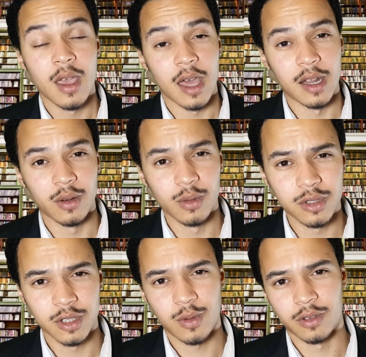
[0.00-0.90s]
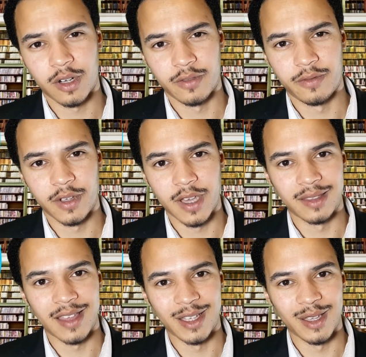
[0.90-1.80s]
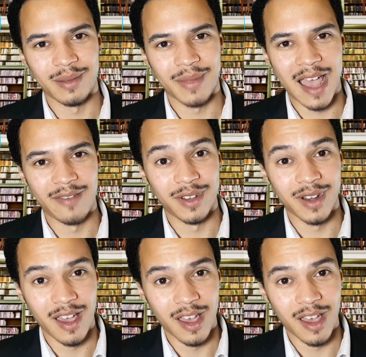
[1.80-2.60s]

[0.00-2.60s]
And then also as well, don't forget that you end up having